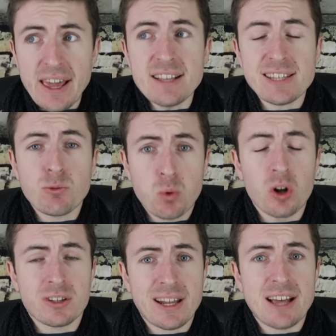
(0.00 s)
is a
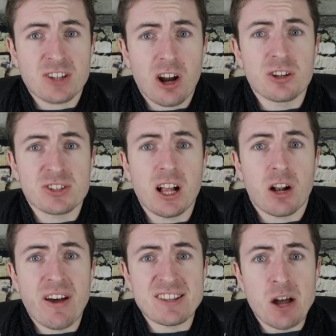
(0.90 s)
world class Carlos
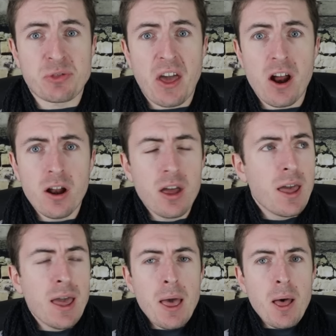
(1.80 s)
Alcaraz out there,
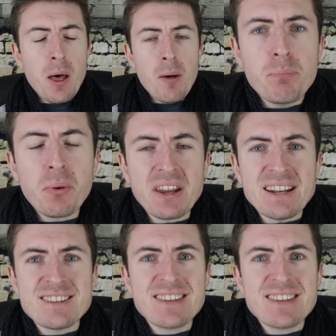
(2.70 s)
but in